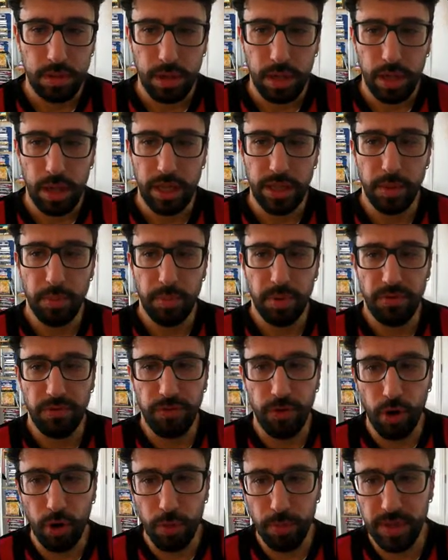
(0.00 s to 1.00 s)
and the
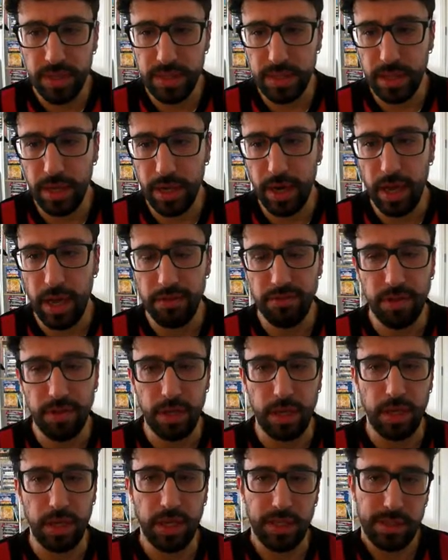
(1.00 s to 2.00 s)
performance they're
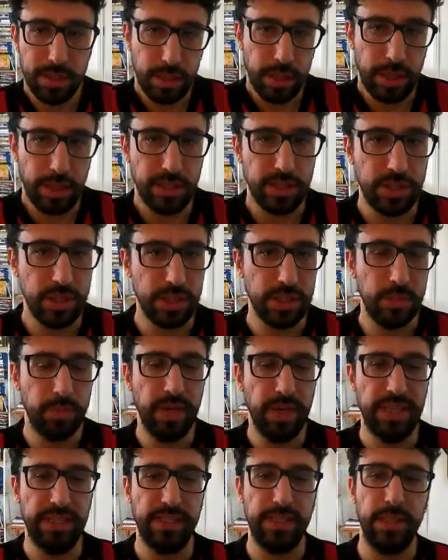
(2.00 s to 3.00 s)
having, it's just the
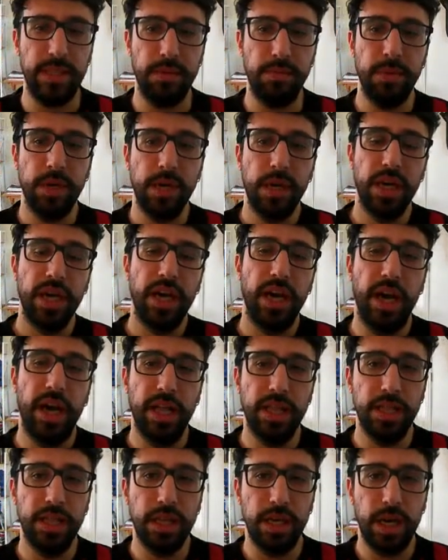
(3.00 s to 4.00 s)
best team.
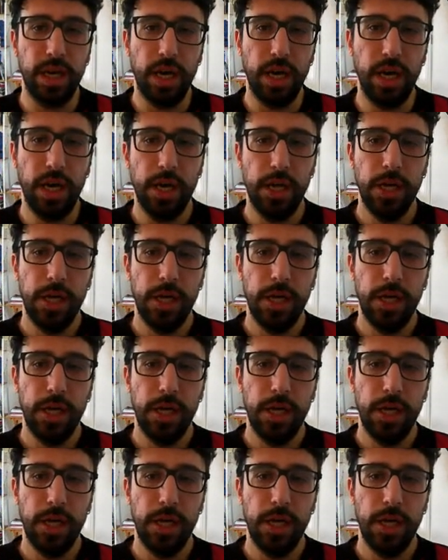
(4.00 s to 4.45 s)
And uh,